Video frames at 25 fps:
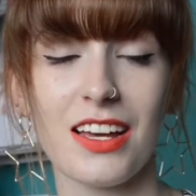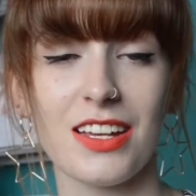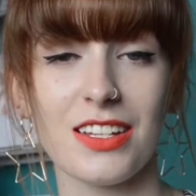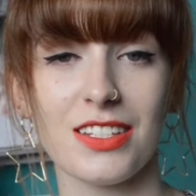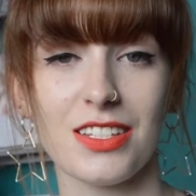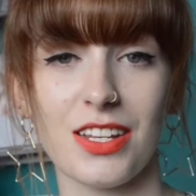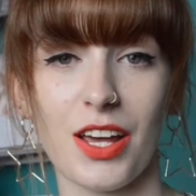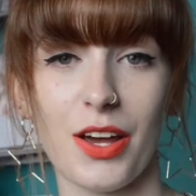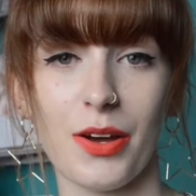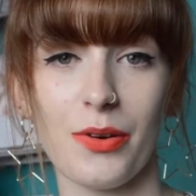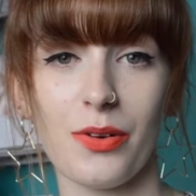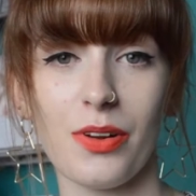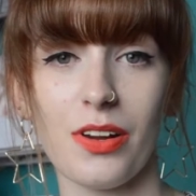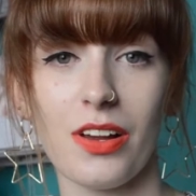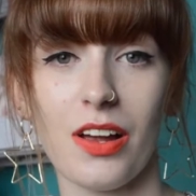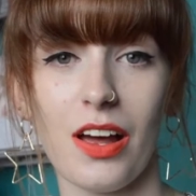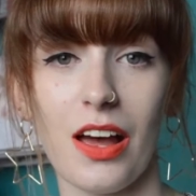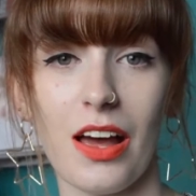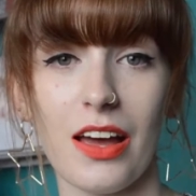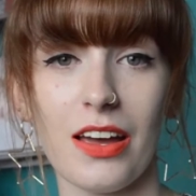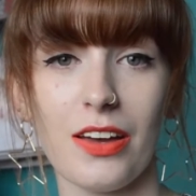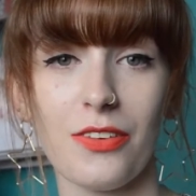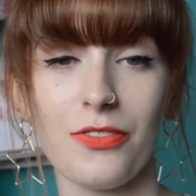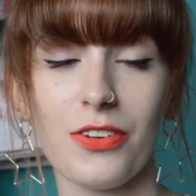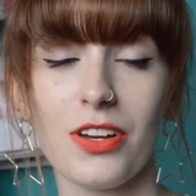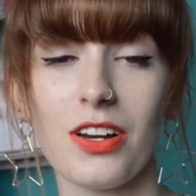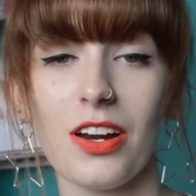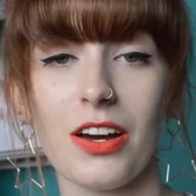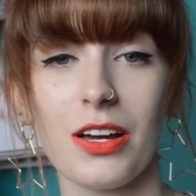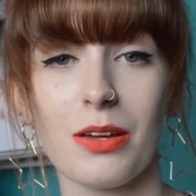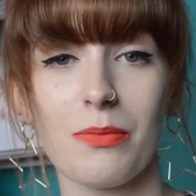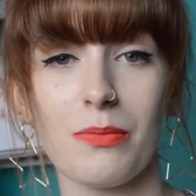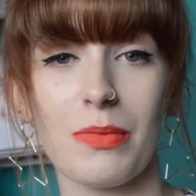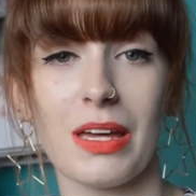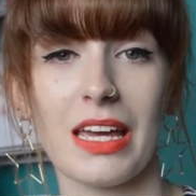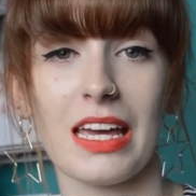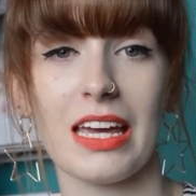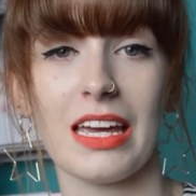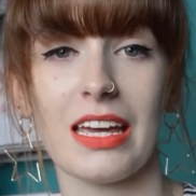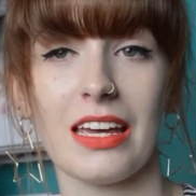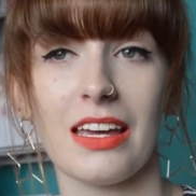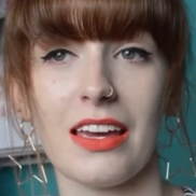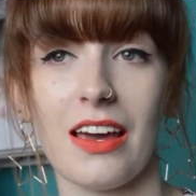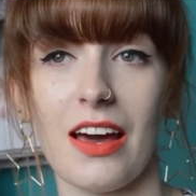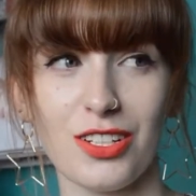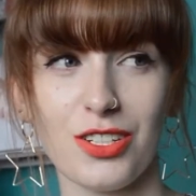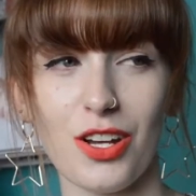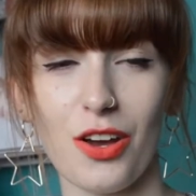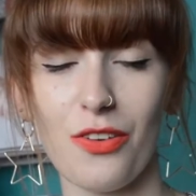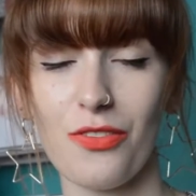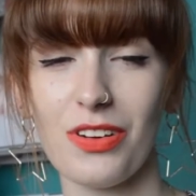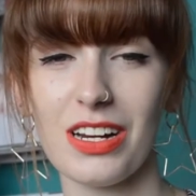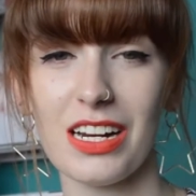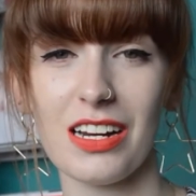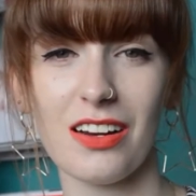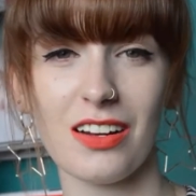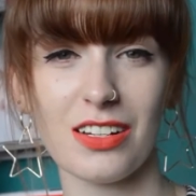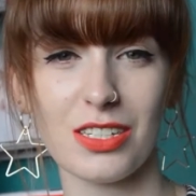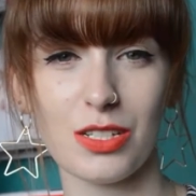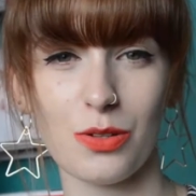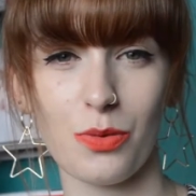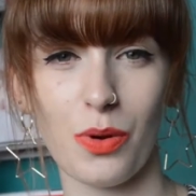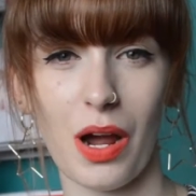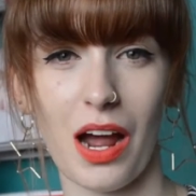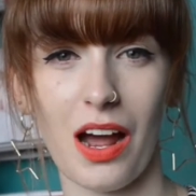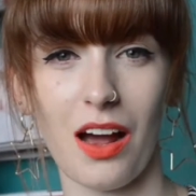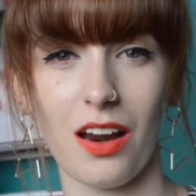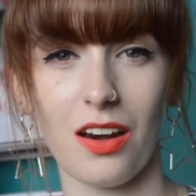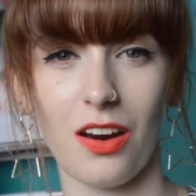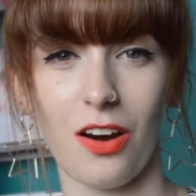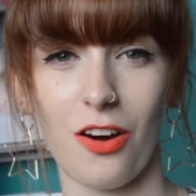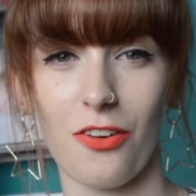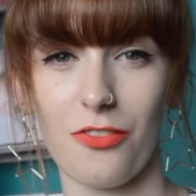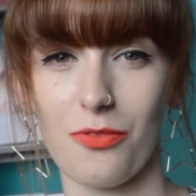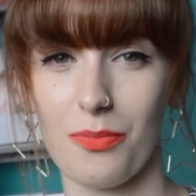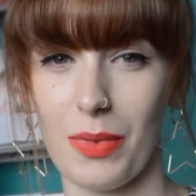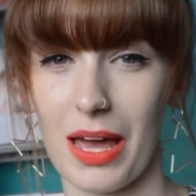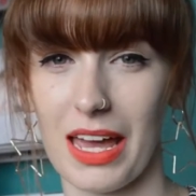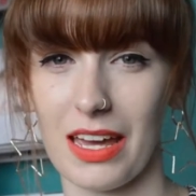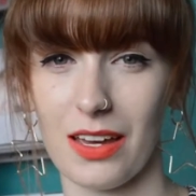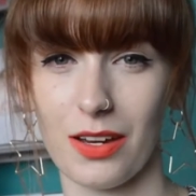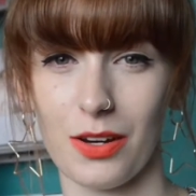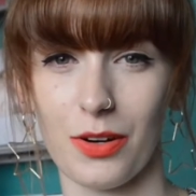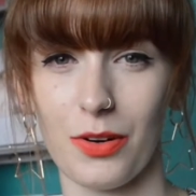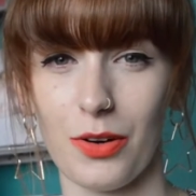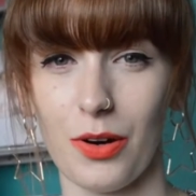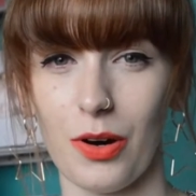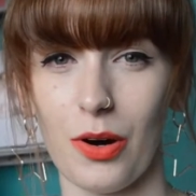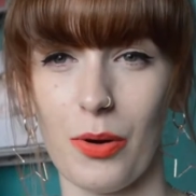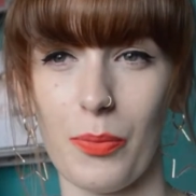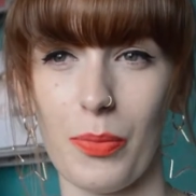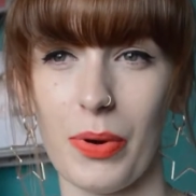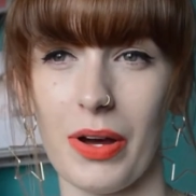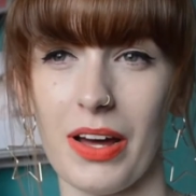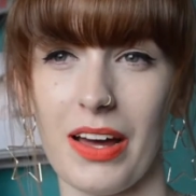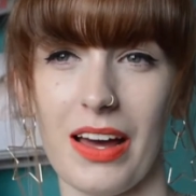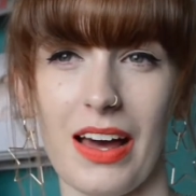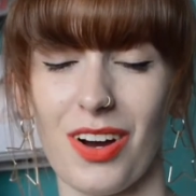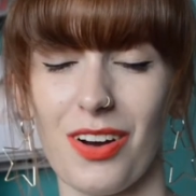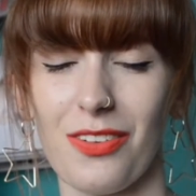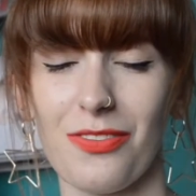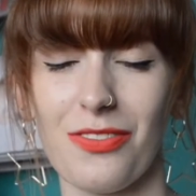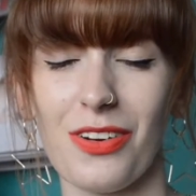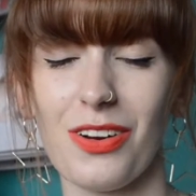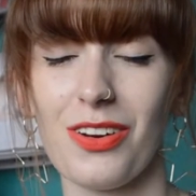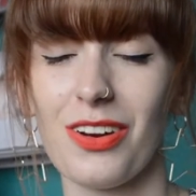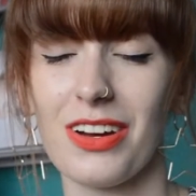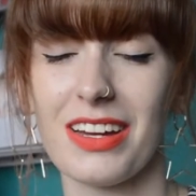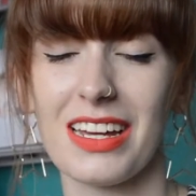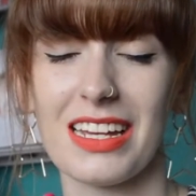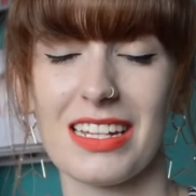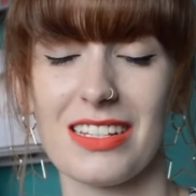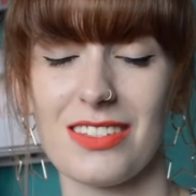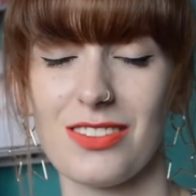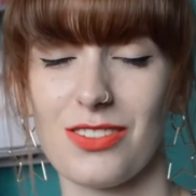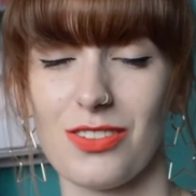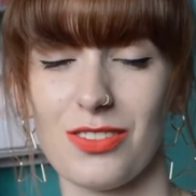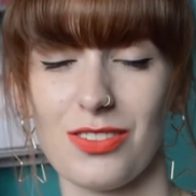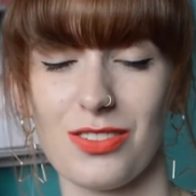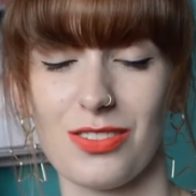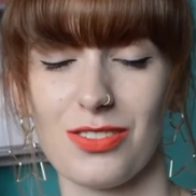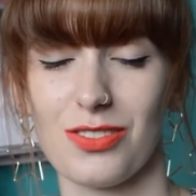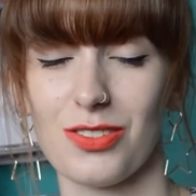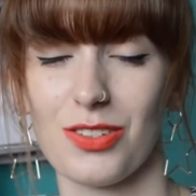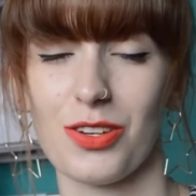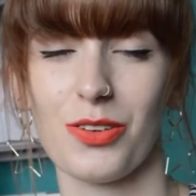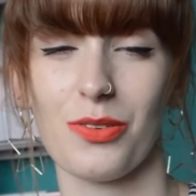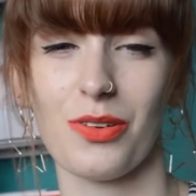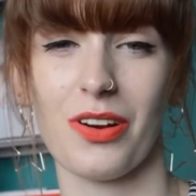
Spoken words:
So if you're like me, I don't really like to wear a lot of makeup. I feel like it's just too